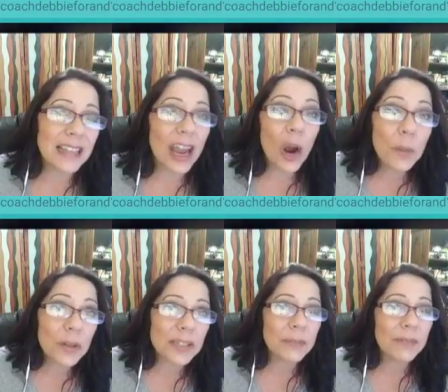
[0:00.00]
I hope you
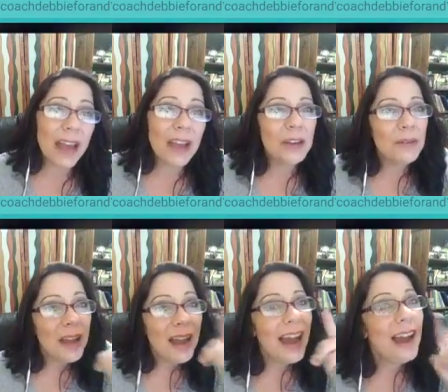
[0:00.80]
got some value.
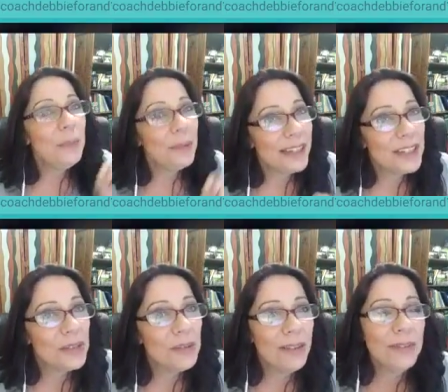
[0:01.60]
I will catch
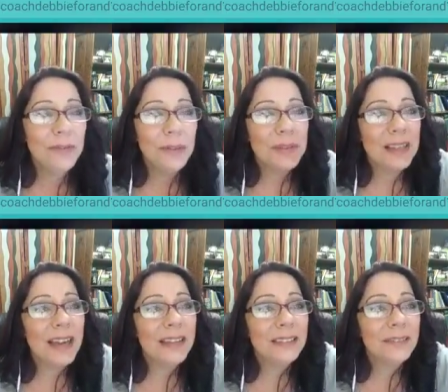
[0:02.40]
you on the flip
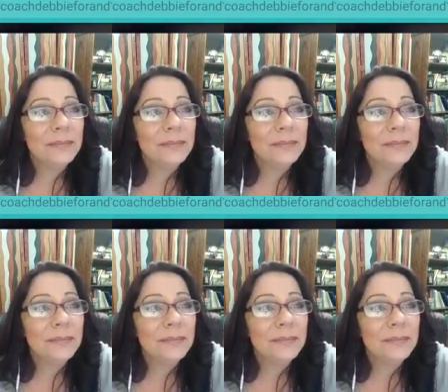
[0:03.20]
side.